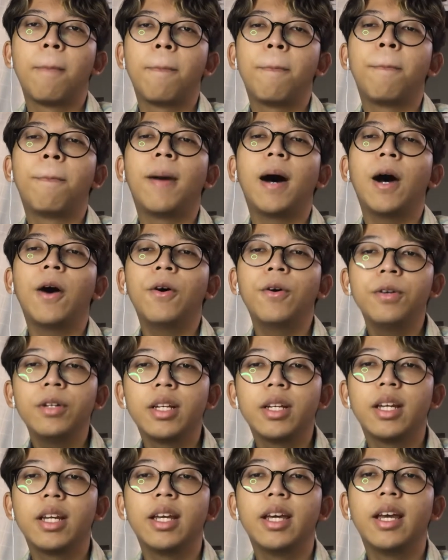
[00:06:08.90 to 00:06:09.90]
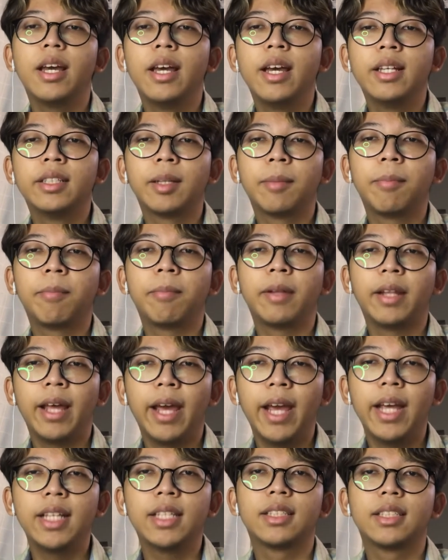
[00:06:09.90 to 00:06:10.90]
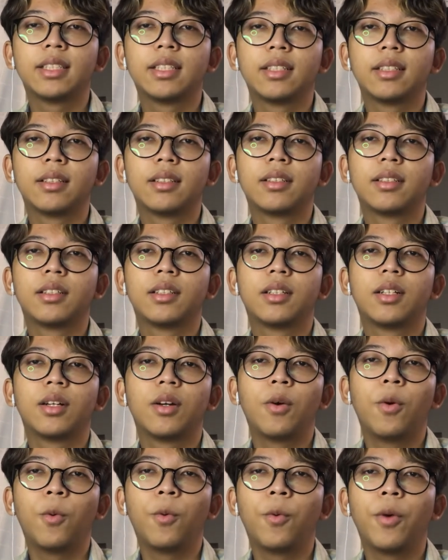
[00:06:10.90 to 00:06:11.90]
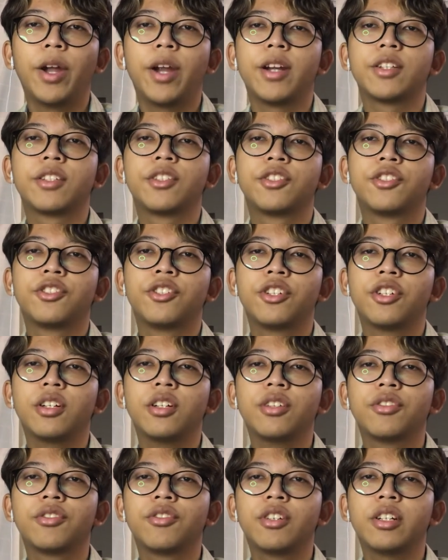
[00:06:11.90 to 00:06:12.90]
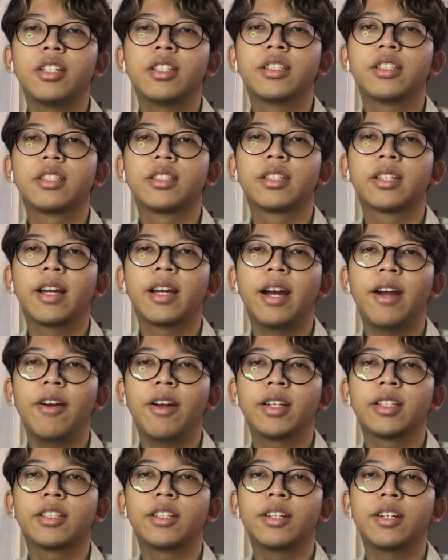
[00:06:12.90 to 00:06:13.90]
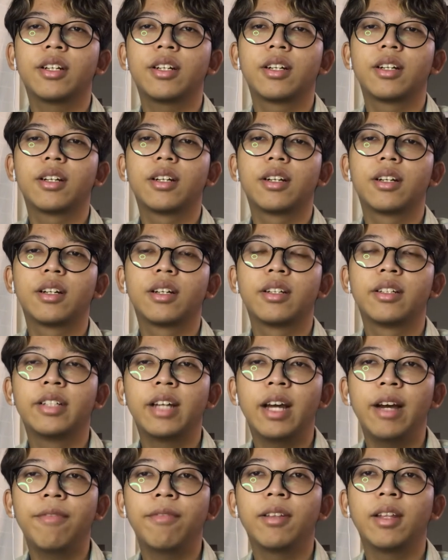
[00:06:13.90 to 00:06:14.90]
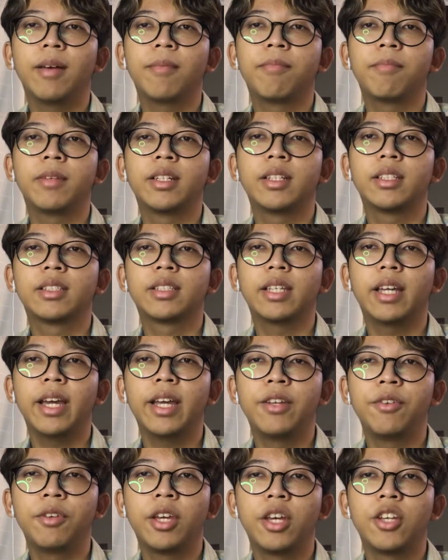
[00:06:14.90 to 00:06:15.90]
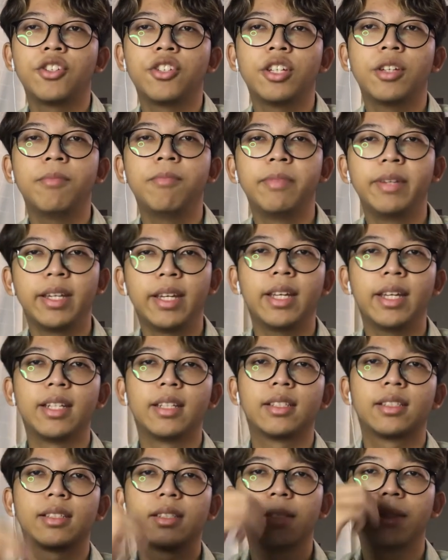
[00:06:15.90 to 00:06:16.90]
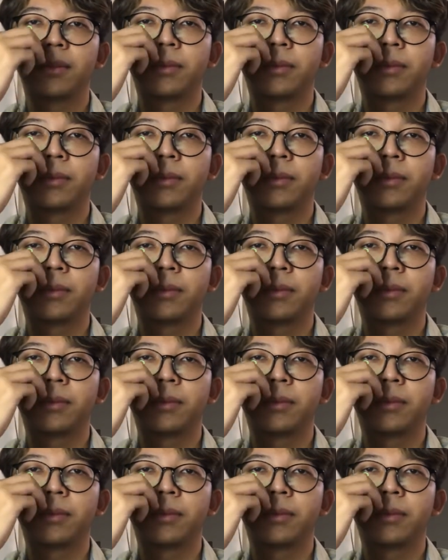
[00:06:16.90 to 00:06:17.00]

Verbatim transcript: Paud is a place where children's character development education begins.